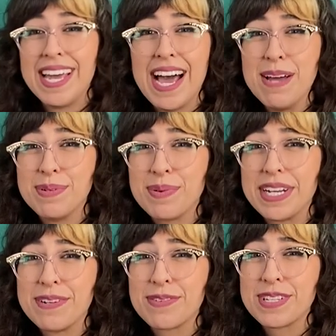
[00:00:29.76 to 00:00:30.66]
I've been
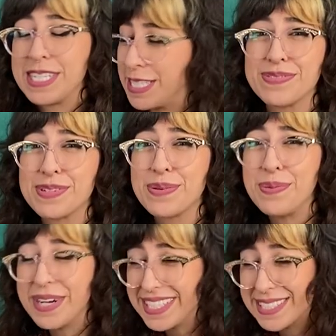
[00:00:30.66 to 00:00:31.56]
waiting for these for
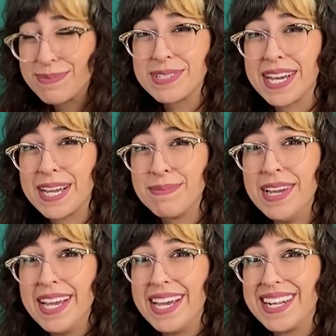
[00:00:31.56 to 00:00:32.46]
quite some time,
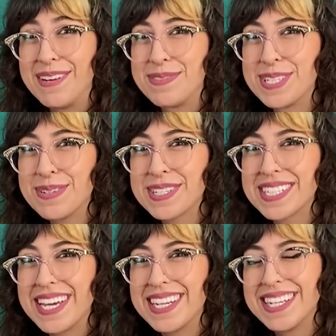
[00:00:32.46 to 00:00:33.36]
and I'm so
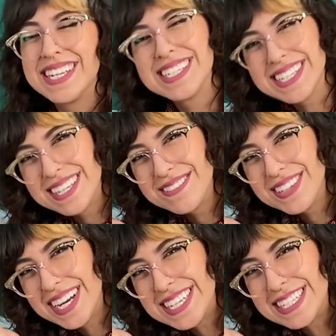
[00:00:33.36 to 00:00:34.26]
excited to give you
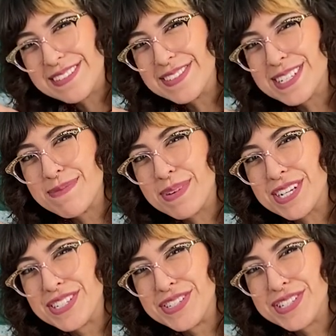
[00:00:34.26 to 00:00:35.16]
guys a first
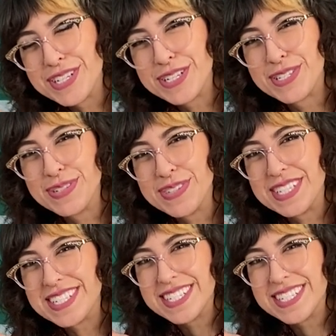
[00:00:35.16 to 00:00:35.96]
impressions. Let's do this.